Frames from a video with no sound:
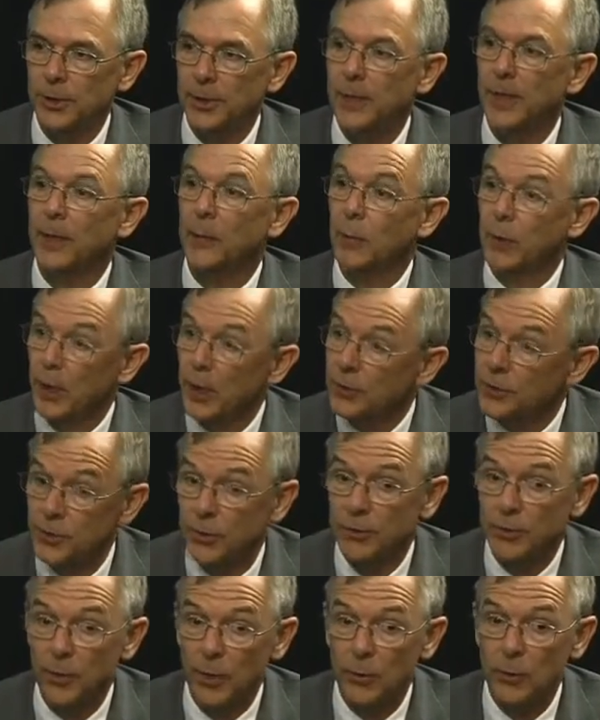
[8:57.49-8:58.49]
And we also
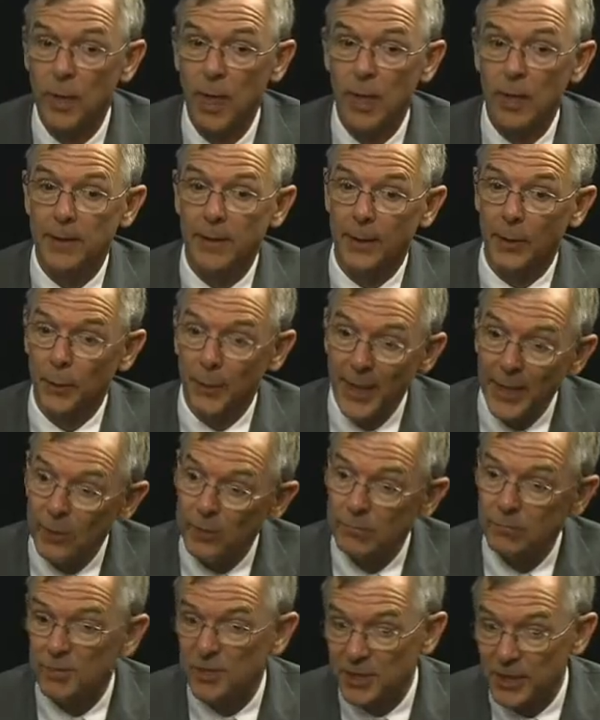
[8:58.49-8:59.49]
know that
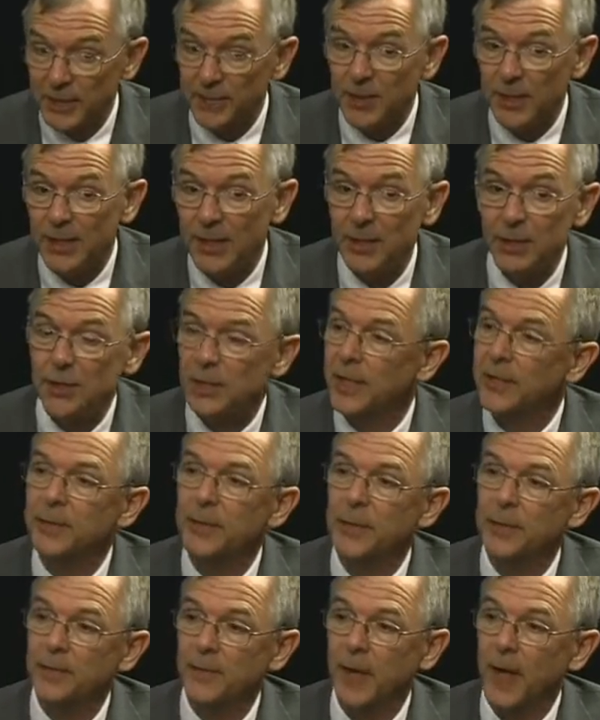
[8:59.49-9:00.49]
around 70 to
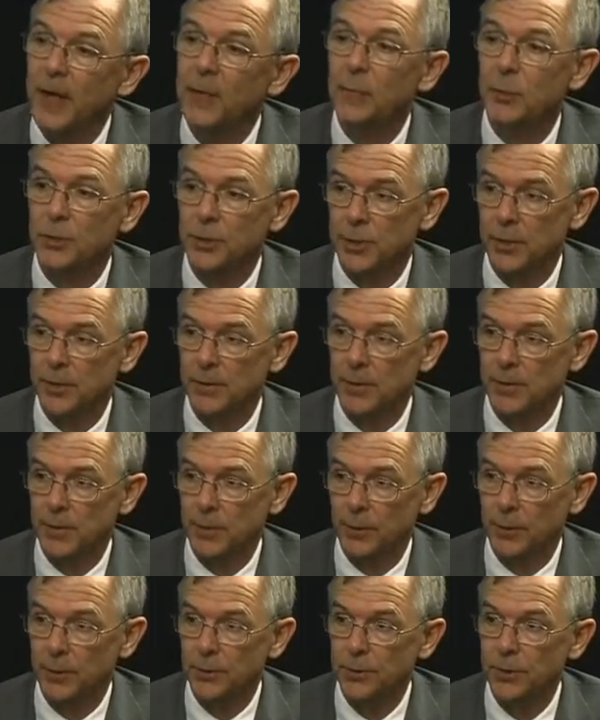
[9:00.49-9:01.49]
75% of
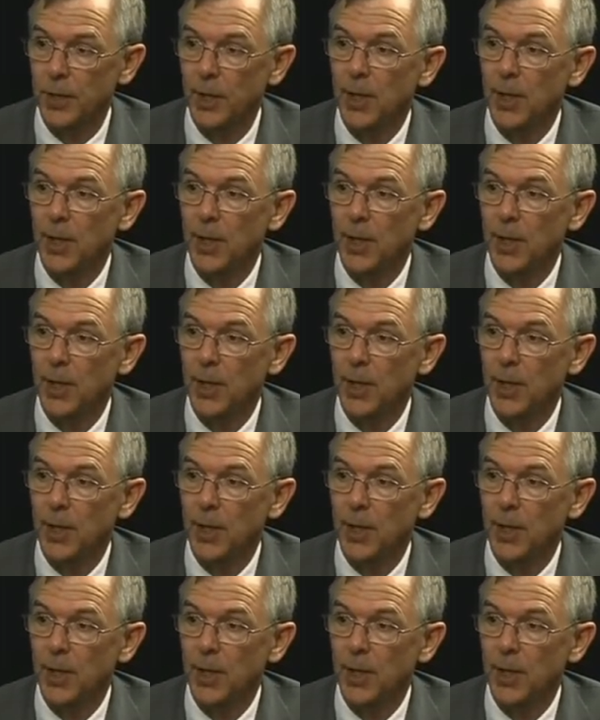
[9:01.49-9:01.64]
those